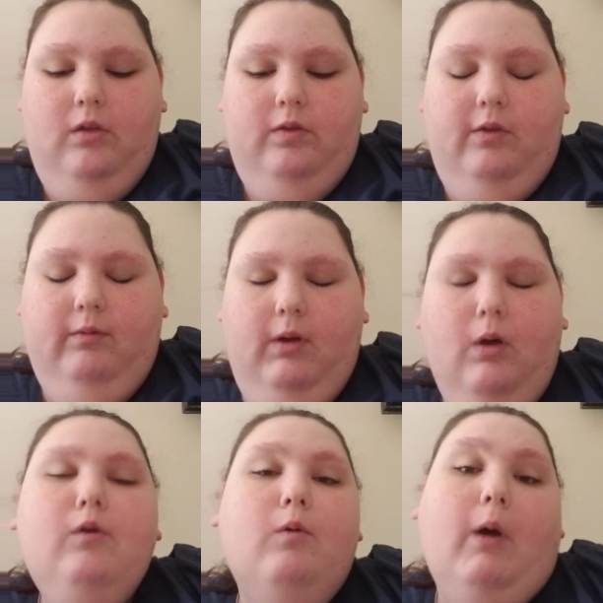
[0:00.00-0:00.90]
The real
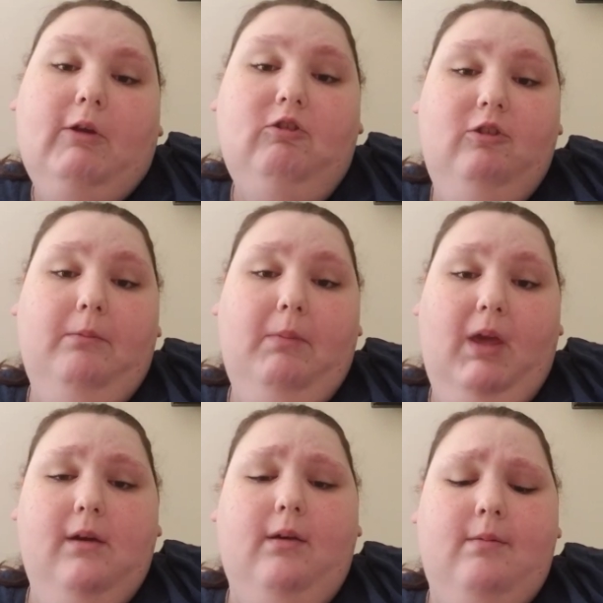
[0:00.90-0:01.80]
question
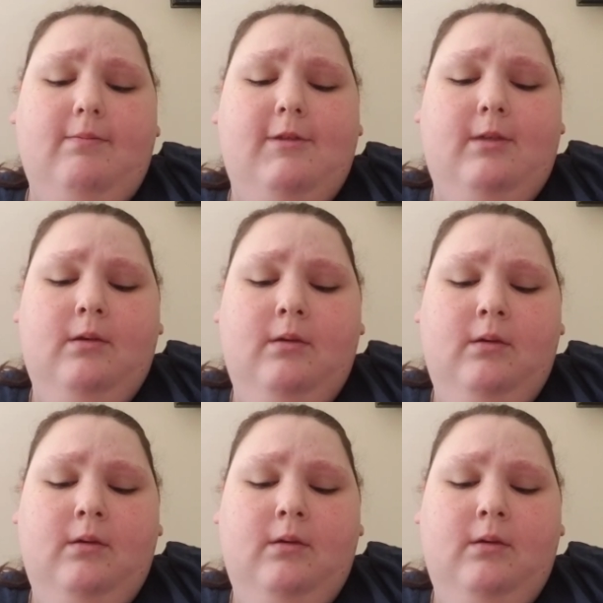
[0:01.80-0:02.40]
becomes,